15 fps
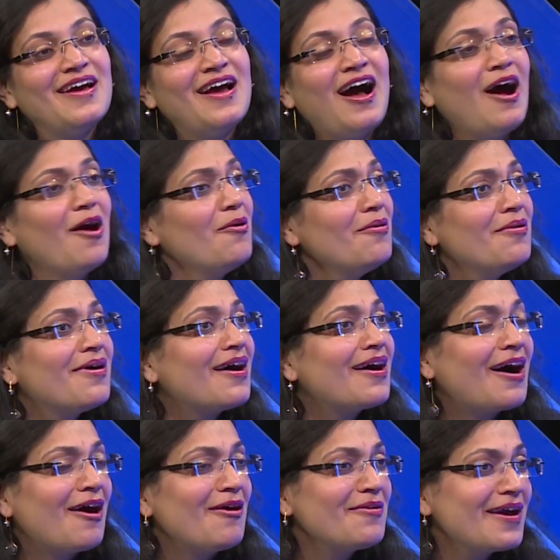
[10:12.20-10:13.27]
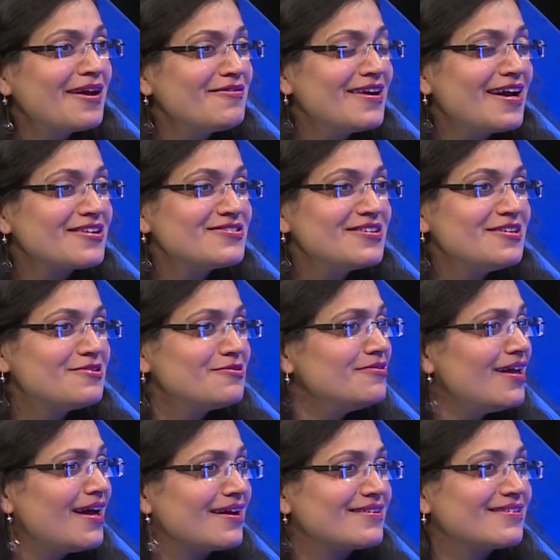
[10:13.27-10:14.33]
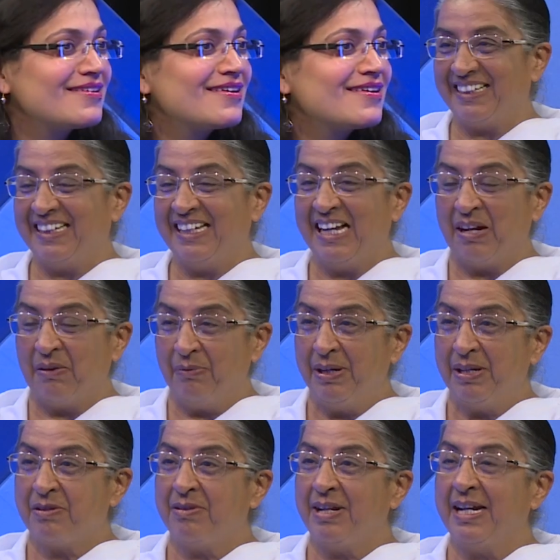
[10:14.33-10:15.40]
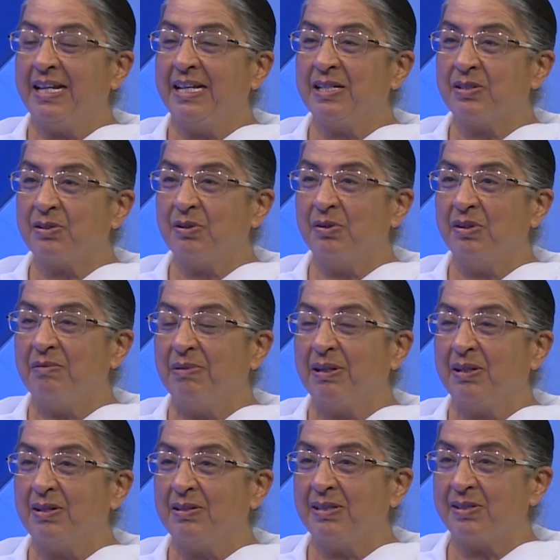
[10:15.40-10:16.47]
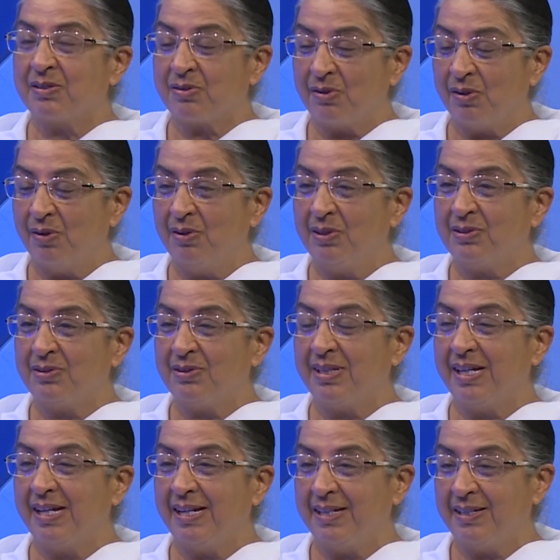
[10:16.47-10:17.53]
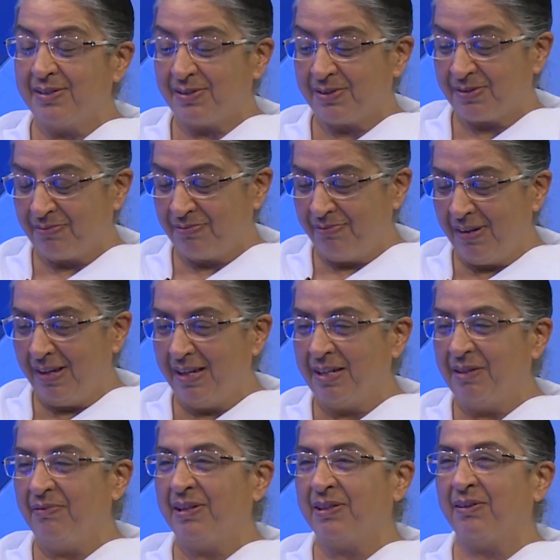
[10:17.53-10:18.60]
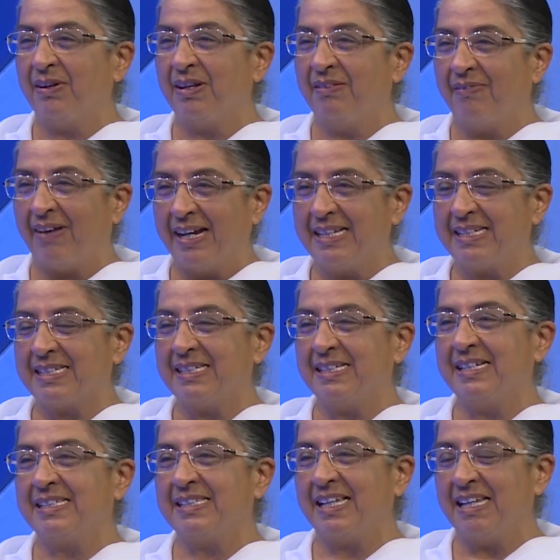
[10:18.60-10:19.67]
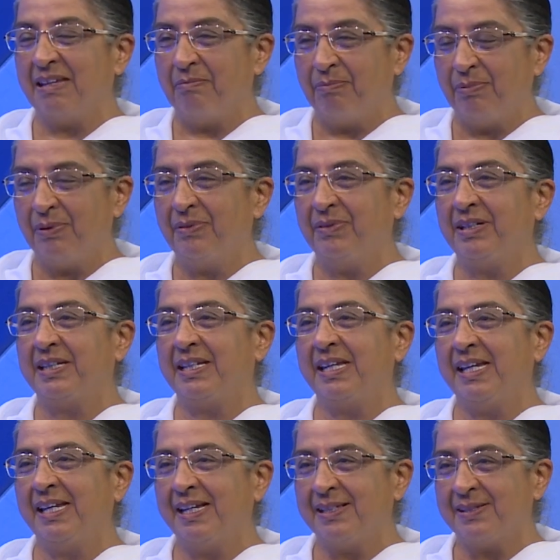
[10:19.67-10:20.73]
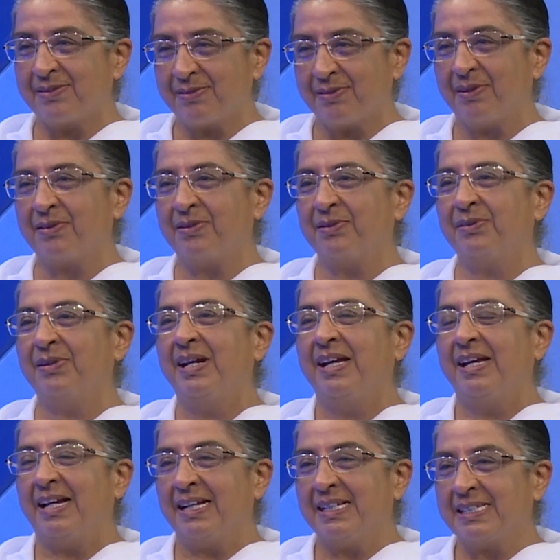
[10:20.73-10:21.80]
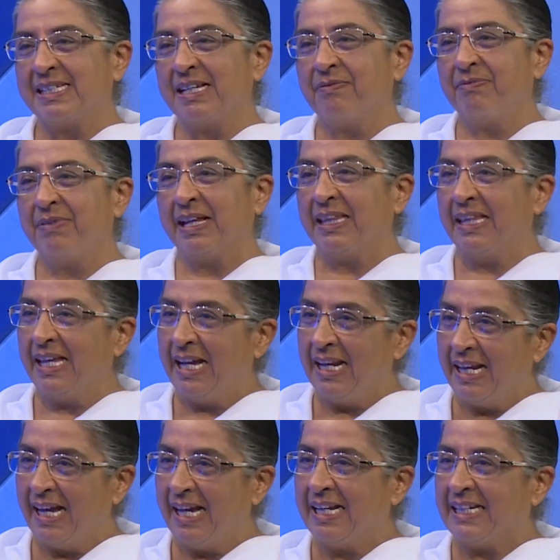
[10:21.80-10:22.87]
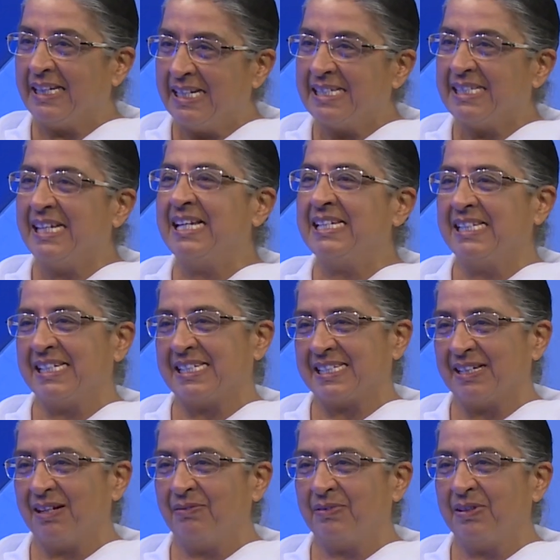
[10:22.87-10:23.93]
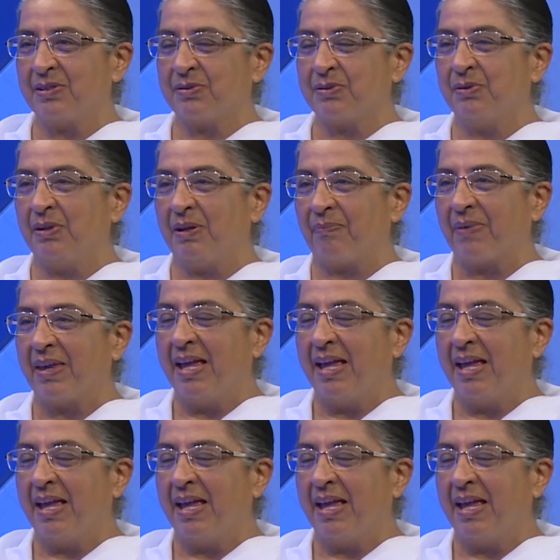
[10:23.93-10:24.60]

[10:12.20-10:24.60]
How so how can we actually do that? Yeah, we treat the soul because the soul today is filled with all vices and impurity and sorrow and suffering. They are like diseases of the soul.